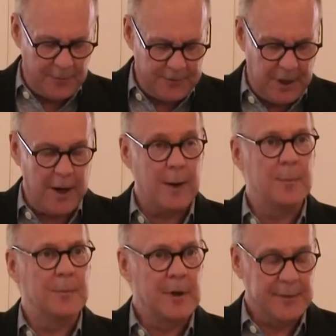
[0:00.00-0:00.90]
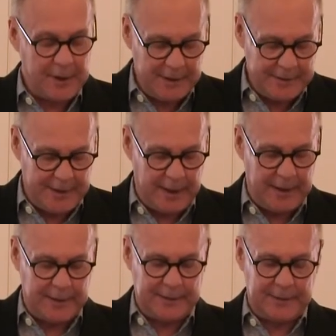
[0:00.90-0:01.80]
of time that it
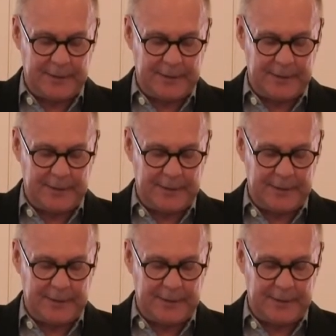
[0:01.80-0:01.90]
takes,